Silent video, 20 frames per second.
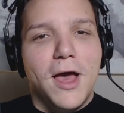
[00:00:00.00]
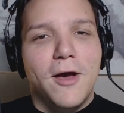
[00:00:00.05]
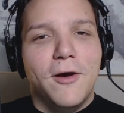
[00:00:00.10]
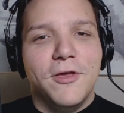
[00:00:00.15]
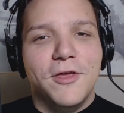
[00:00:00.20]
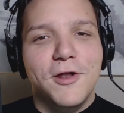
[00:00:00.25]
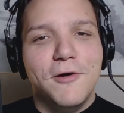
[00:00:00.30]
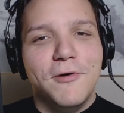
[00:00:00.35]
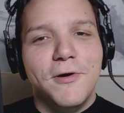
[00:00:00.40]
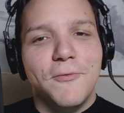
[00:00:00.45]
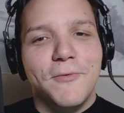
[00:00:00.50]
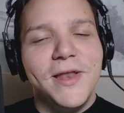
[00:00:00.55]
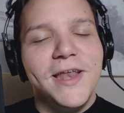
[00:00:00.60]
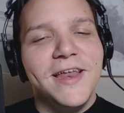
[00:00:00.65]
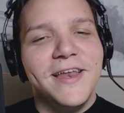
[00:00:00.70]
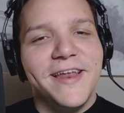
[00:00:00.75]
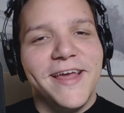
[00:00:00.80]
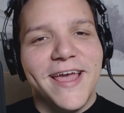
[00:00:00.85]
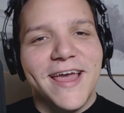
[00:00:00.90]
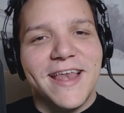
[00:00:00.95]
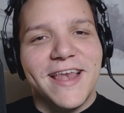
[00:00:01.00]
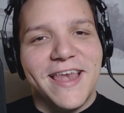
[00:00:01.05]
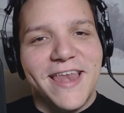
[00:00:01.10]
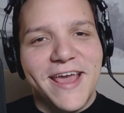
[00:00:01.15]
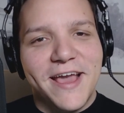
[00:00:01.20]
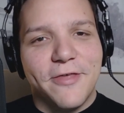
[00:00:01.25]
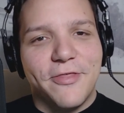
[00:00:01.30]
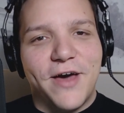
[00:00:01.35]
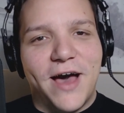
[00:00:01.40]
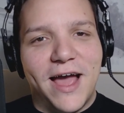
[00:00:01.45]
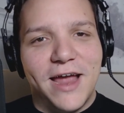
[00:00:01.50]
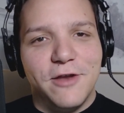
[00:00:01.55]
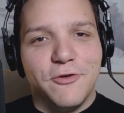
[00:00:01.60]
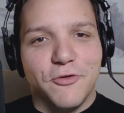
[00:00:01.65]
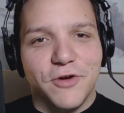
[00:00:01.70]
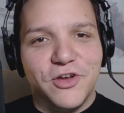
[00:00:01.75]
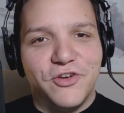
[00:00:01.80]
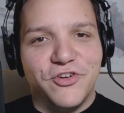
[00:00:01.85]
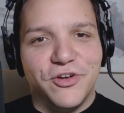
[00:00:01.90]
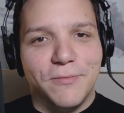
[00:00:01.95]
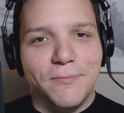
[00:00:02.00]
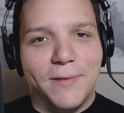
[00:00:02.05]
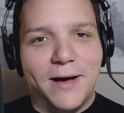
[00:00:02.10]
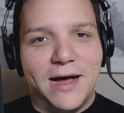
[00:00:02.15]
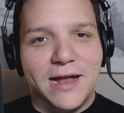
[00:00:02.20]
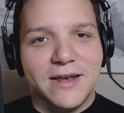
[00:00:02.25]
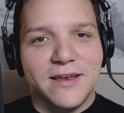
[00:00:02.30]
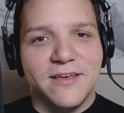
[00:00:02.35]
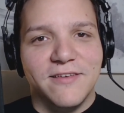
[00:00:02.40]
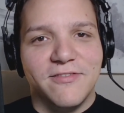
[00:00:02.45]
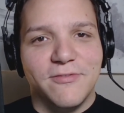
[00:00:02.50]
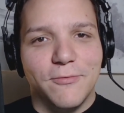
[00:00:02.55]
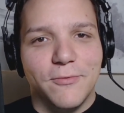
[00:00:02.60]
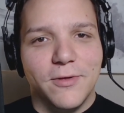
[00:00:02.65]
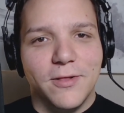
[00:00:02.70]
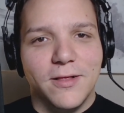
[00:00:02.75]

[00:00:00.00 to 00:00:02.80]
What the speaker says: You know what? We need to get Nick the hydration bot because